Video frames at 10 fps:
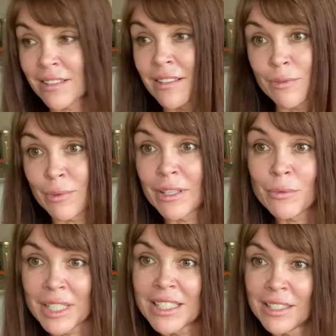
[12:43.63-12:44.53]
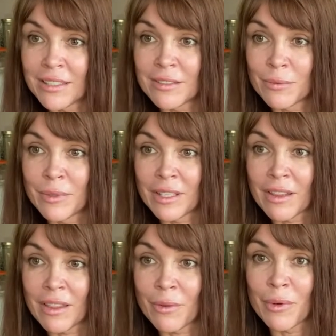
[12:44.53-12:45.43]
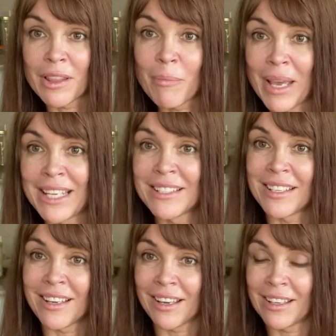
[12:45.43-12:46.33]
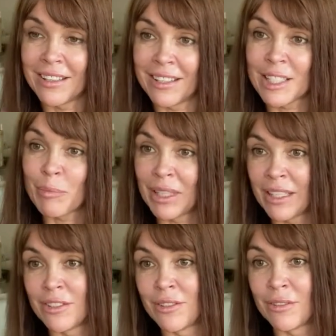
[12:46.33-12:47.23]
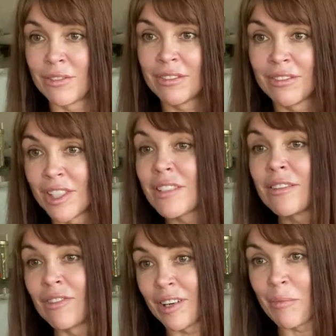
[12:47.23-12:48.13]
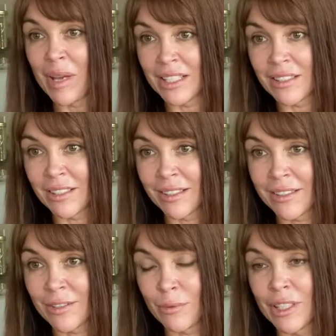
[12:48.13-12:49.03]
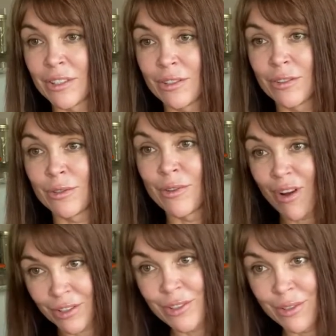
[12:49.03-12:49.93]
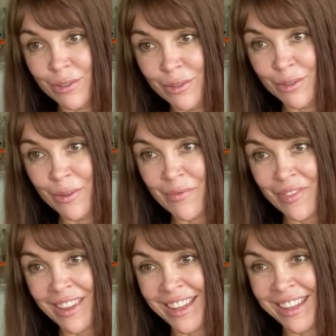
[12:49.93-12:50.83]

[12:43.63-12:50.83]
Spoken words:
This is what we did with the painting. I explained to you just the very basics, what to not do,